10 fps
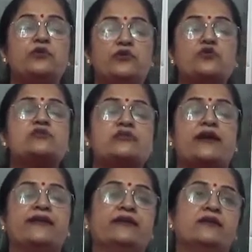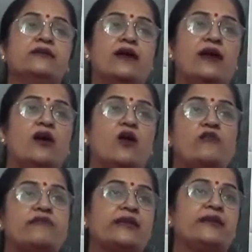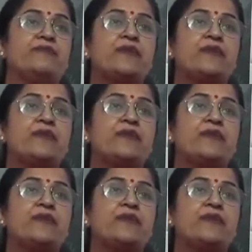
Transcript: you study already.